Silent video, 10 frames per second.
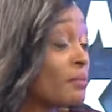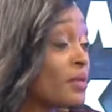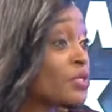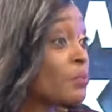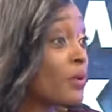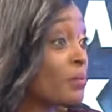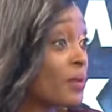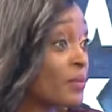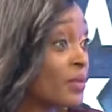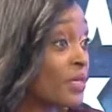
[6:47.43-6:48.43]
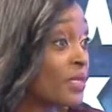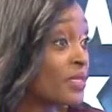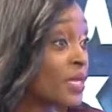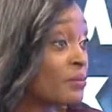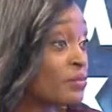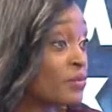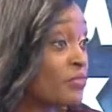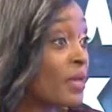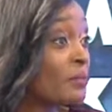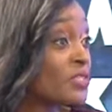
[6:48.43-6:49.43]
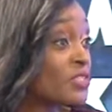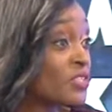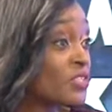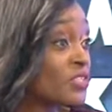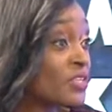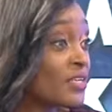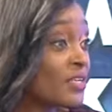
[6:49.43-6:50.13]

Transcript: major problem in terms of climate change.